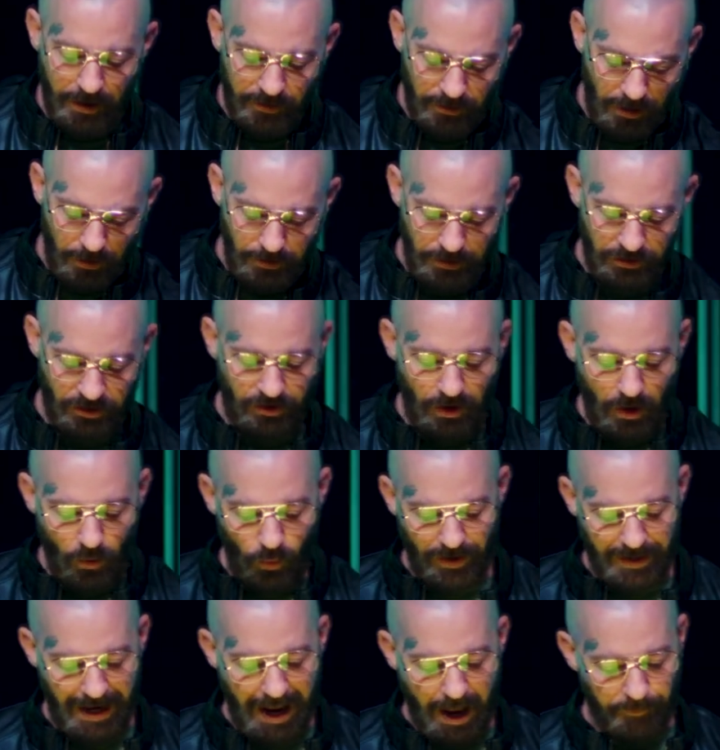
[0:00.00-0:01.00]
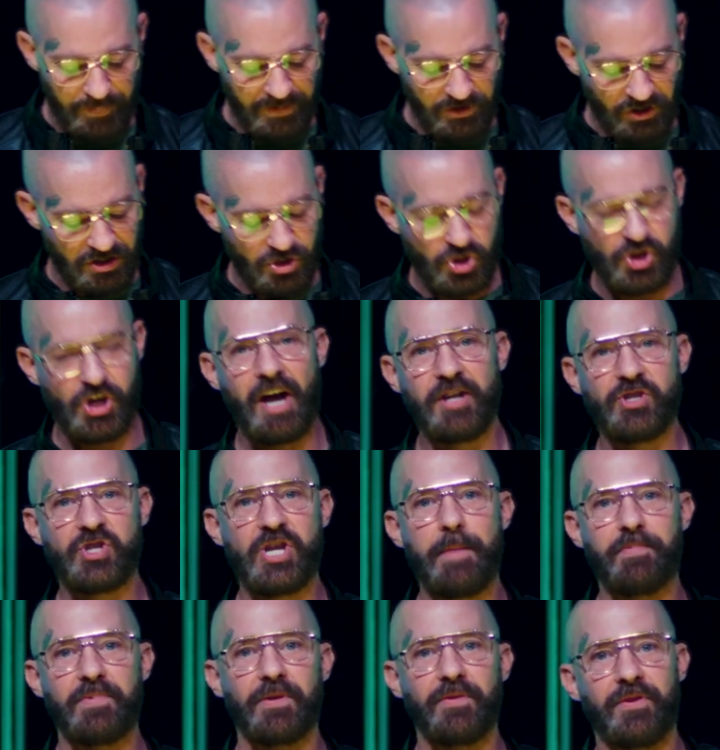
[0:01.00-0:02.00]
Notice what happens in John
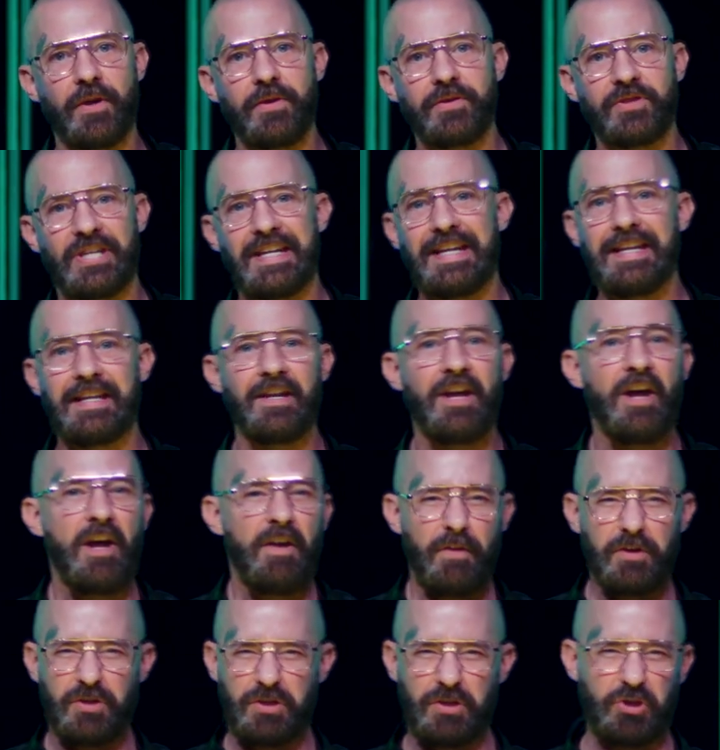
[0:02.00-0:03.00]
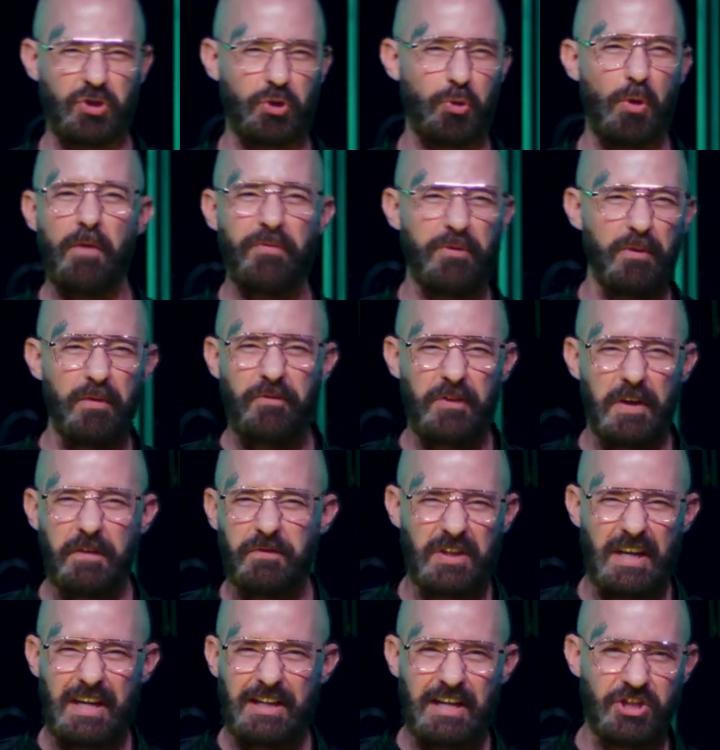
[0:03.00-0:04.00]
chapter 13, verses 12 through
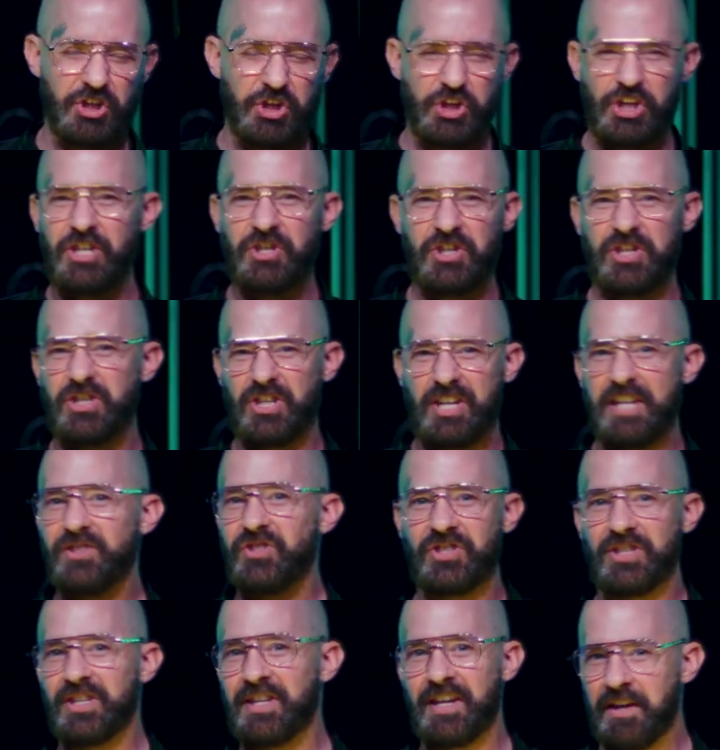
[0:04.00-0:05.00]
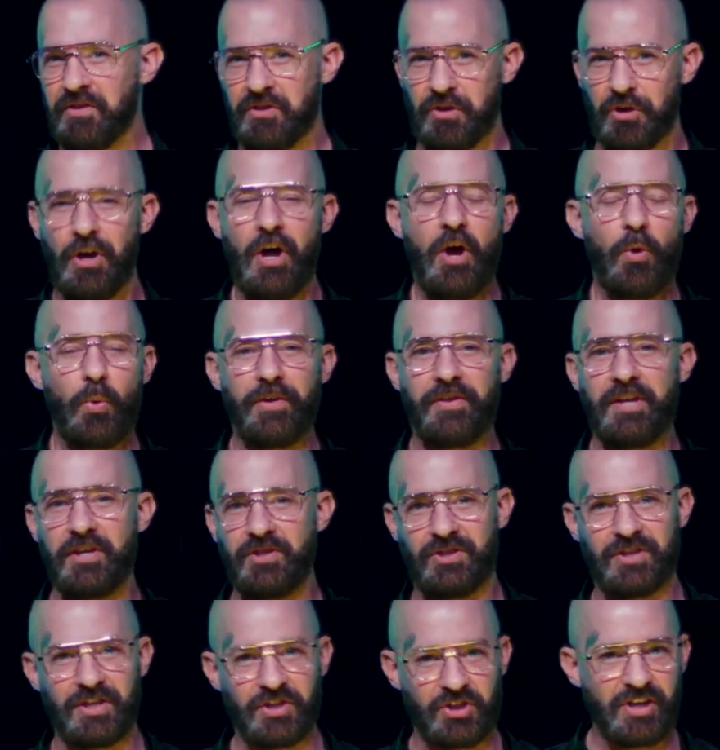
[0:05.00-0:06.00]
15, as Jesus gets together with
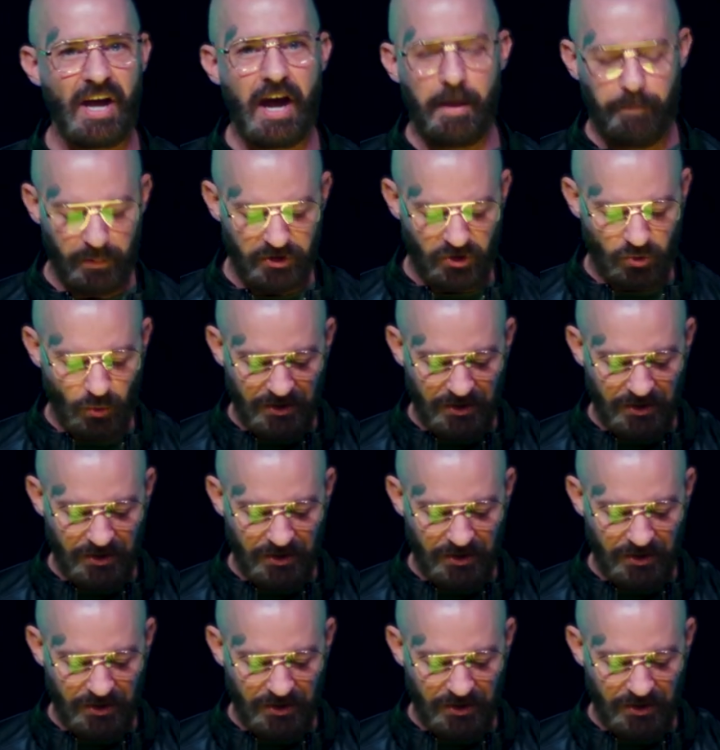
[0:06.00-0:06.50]
his disciples.